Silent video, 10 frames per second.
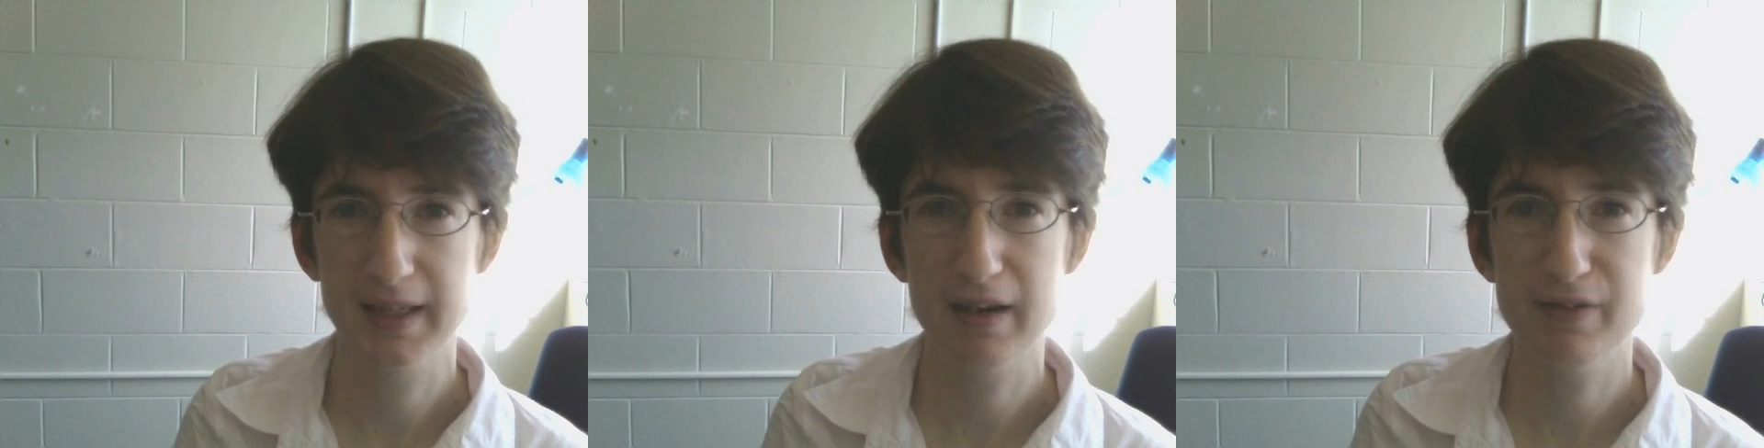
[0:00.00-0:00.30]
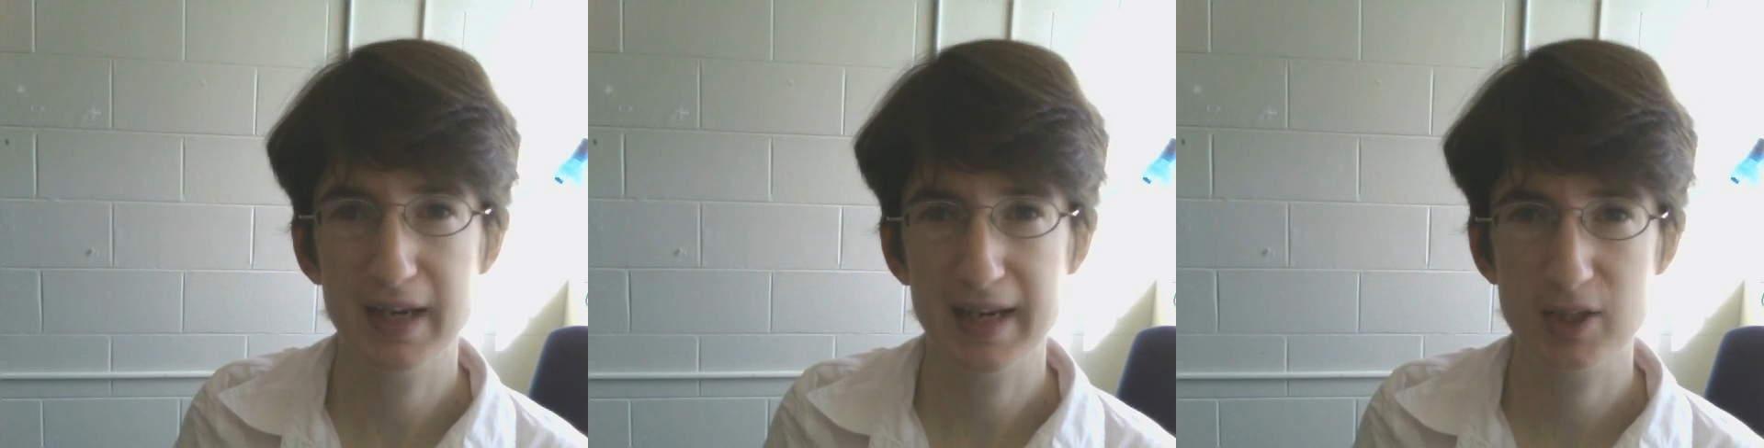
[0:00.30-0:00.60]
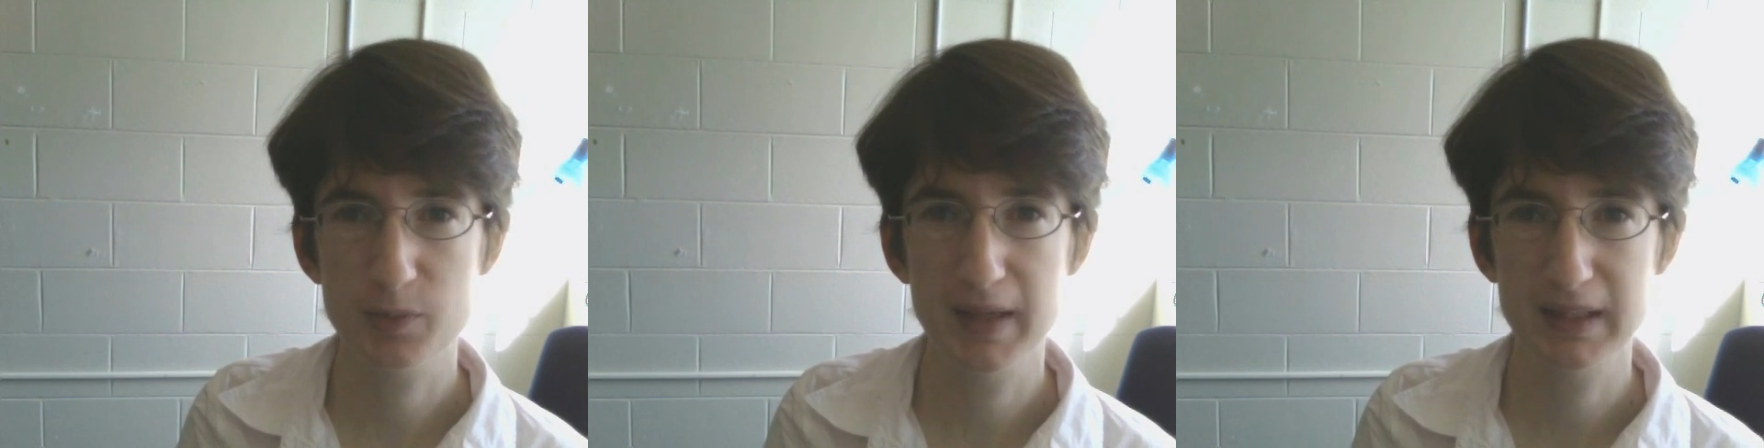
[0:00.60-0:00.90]
every
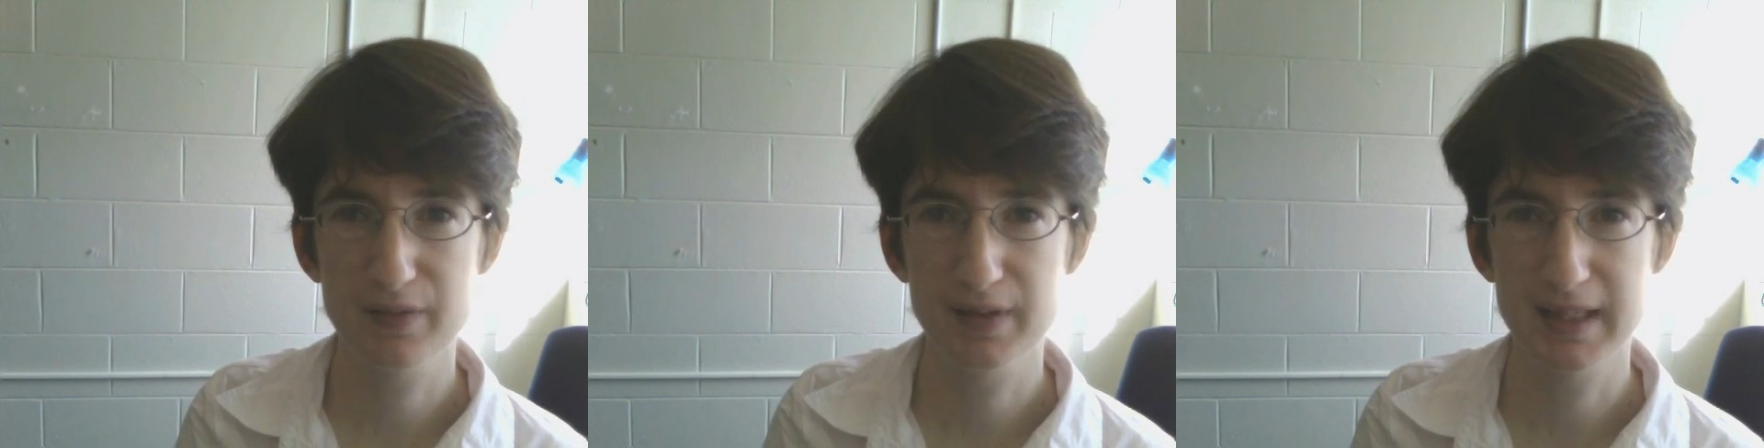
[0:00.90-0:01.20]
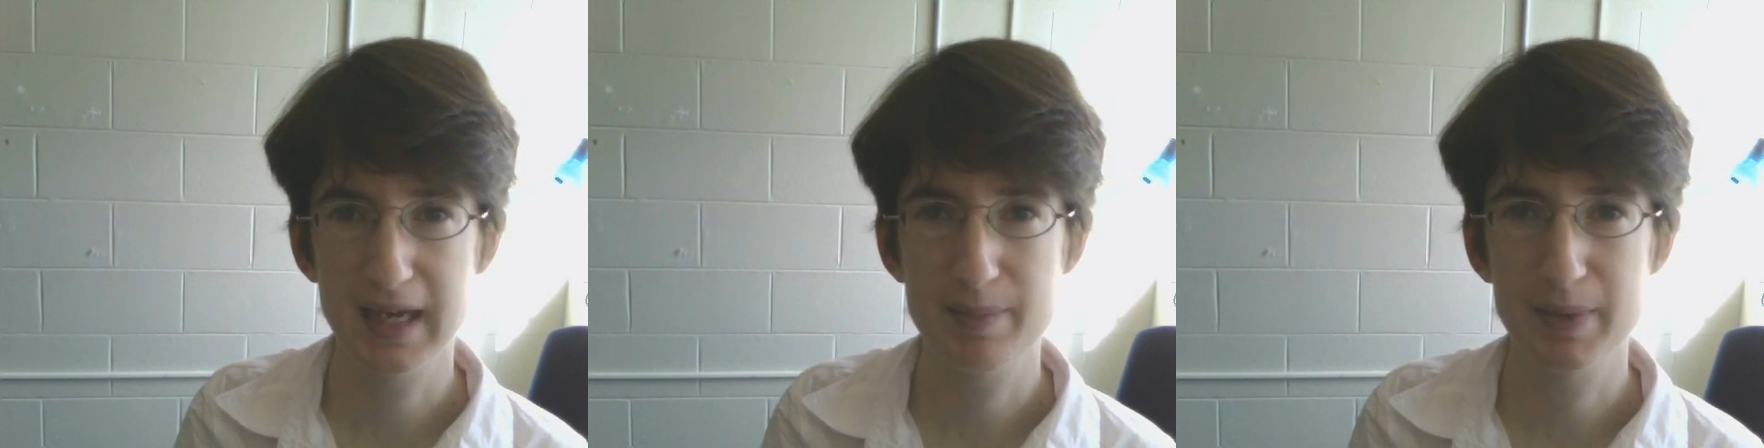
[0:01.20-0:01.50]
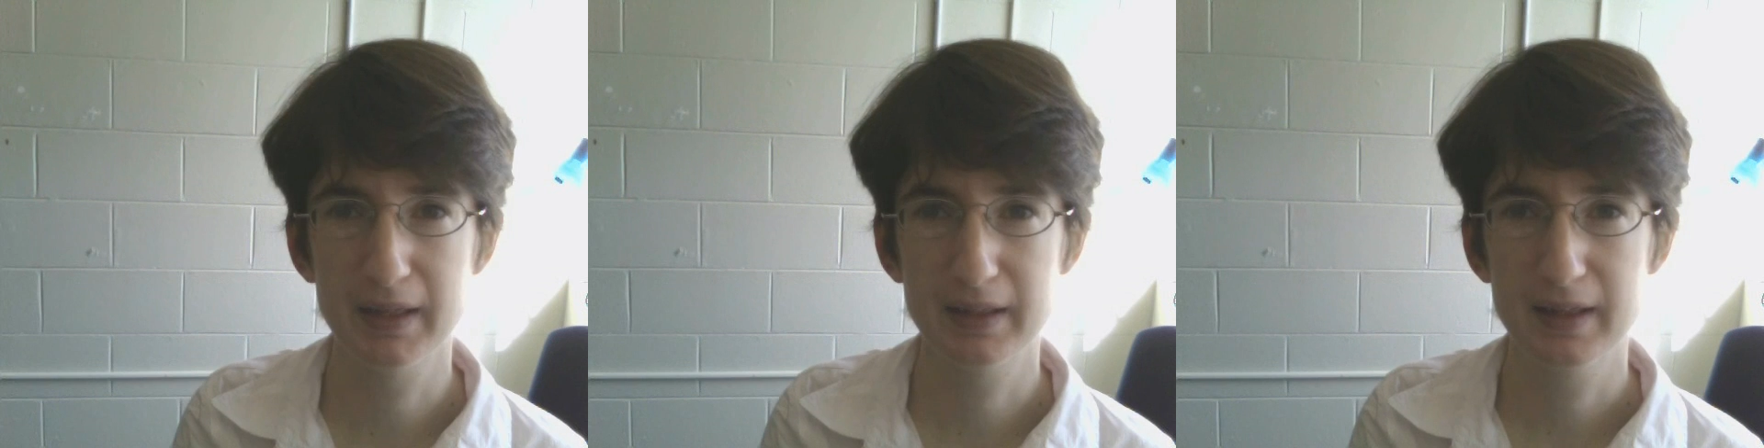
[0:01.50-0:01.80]
aspect of the
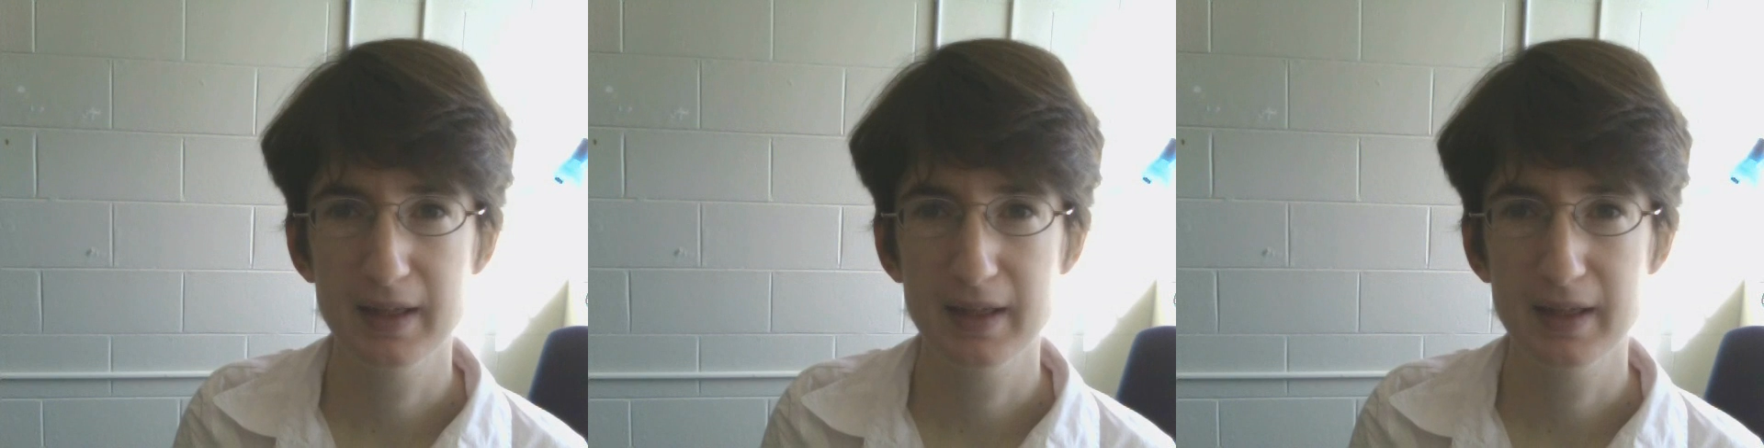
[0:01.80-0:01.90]
topic